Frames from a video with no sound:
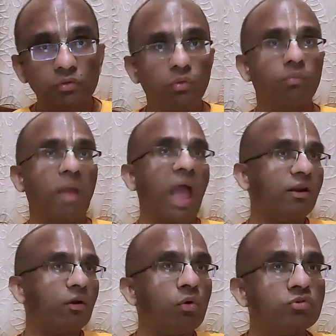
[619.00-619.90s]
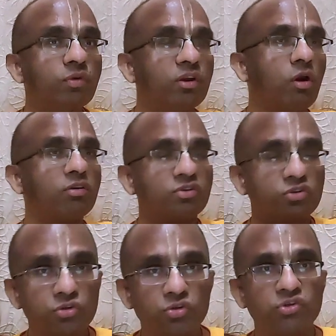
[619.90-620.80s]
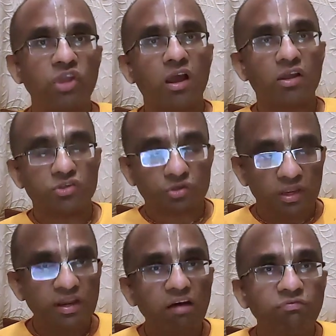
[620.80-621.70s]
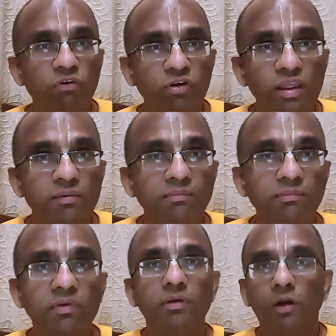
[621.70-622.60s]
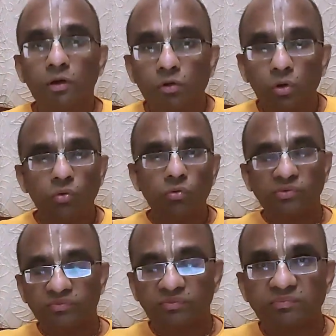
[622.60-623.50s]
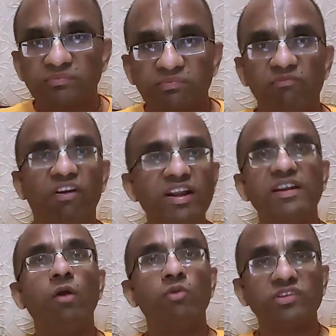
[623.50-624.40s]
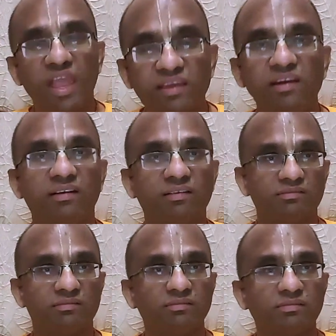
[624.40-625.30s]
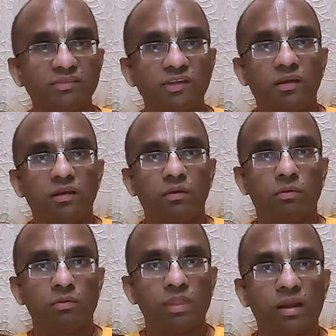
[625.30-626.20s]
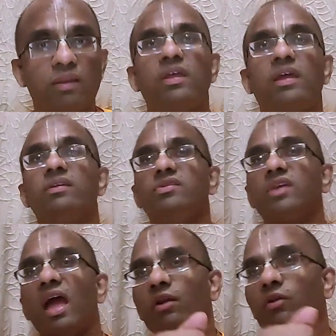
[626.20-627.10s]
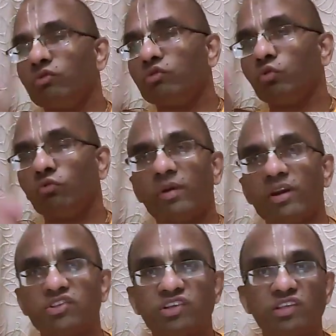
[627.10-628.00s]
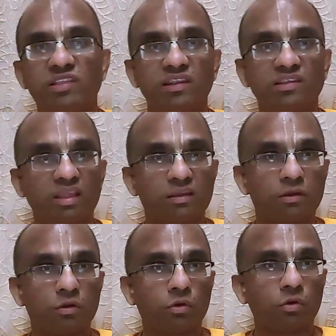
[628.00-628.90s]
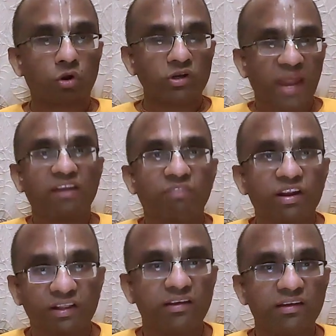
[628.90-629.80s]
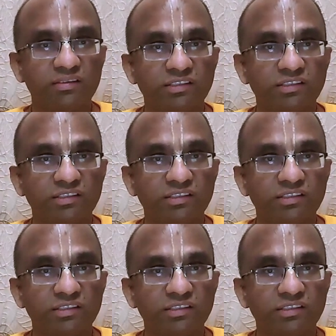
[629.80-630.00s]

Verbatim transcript: know, arrows were not enough for him to vent out his anger. There, are, there is arrows shoot from a distance, and there is like contact fighting,